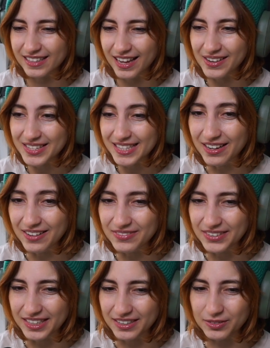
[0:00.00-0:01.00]
How's
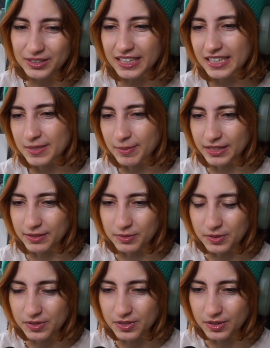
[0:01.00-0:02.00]
fair? Well, they explain the
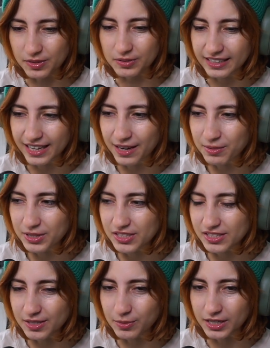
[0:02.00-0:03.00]
rules, so. Can't wait to
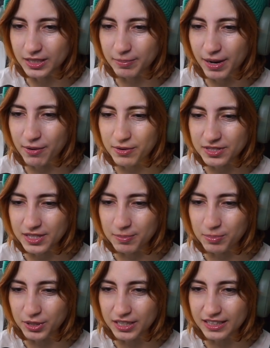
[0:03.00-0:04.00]
see what kind of powers they
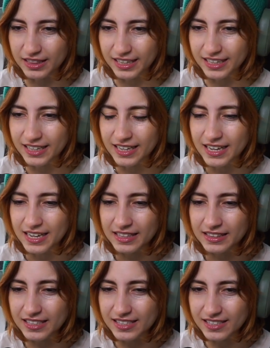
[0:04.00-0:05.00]
put. Like,
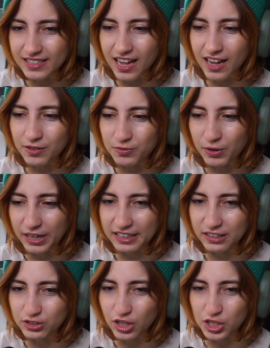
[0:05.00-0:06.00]
this is not
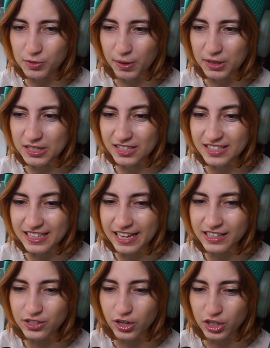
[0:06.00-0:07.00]
regular dodgeball, this is
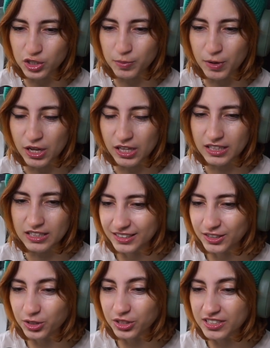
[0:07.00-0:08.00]
Nen dodgeball.
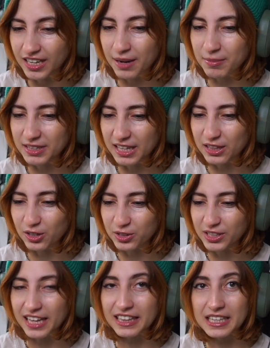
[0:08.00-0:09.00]
Good timing they
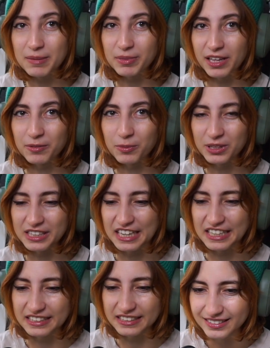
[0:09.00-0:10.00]
learned that leap then with
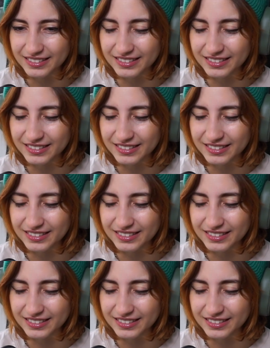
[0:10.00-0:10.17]
Nen.